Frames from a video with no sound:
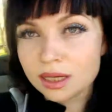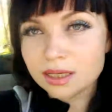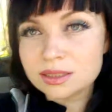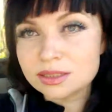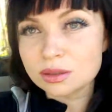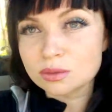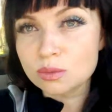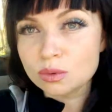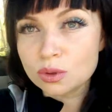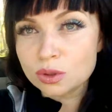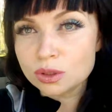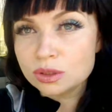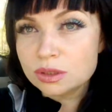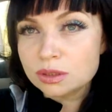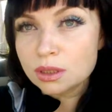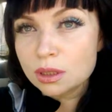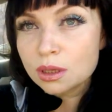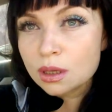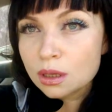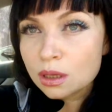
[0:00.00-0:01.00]
other
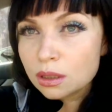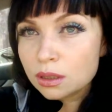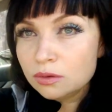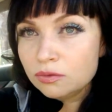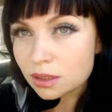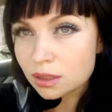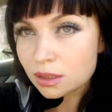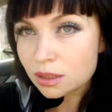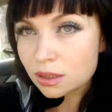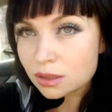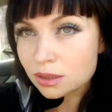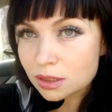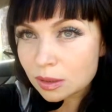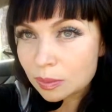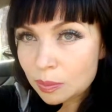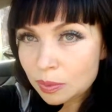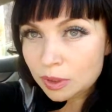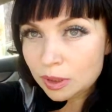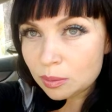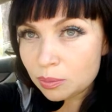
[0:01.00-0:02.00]
words, if you
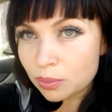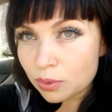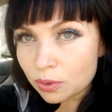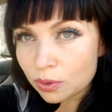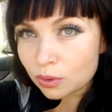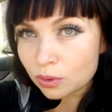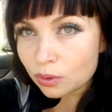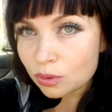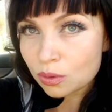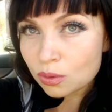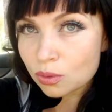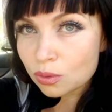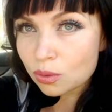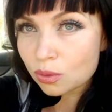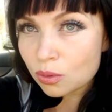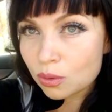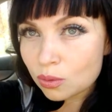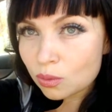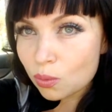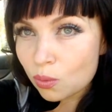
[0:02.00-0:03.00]
ask people
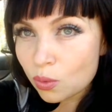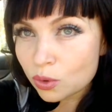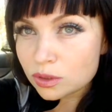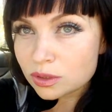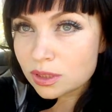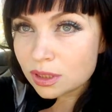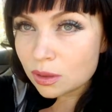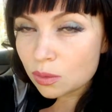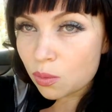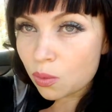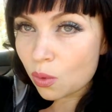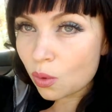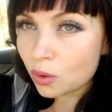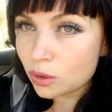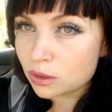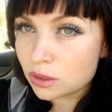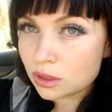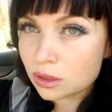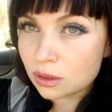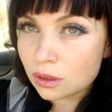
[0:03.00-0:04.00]
what they
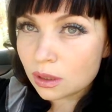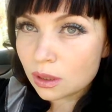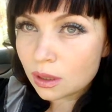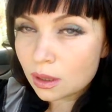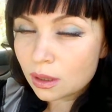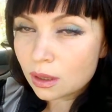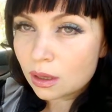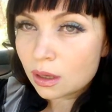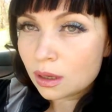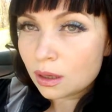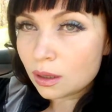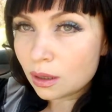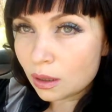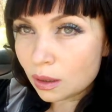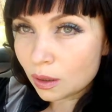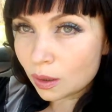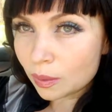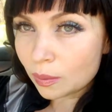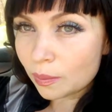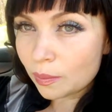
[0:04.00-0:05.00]
want,
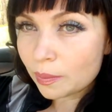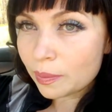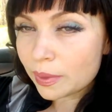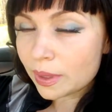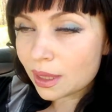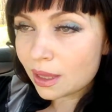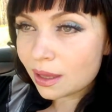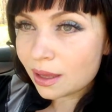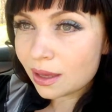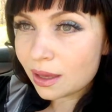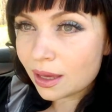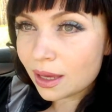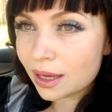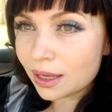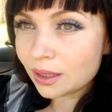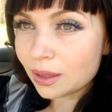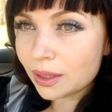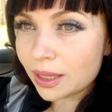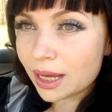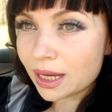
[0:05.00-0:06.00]
um,
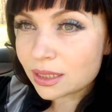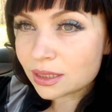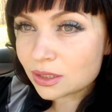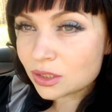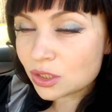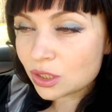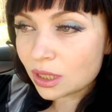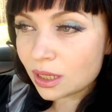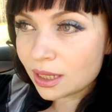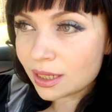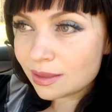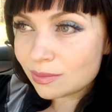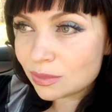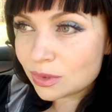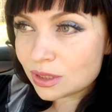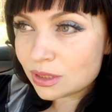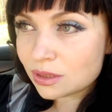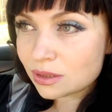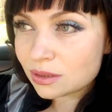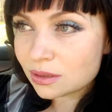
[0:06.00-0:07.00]
a lot of
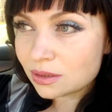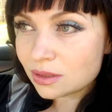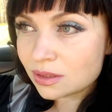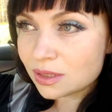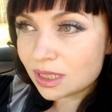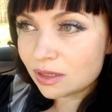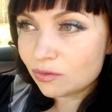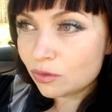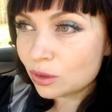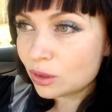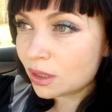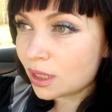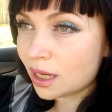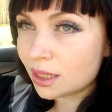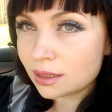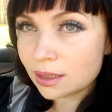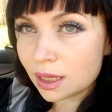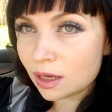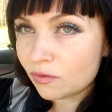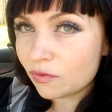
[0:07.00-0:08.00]
times they will
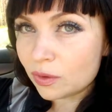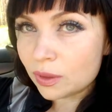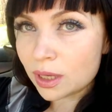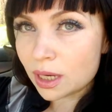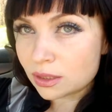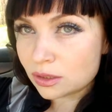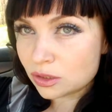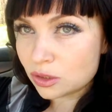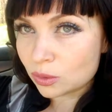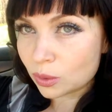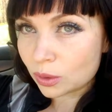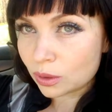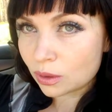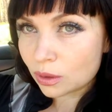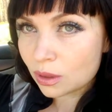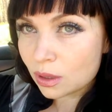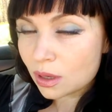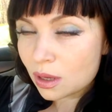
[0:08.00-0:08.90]
not have an answer.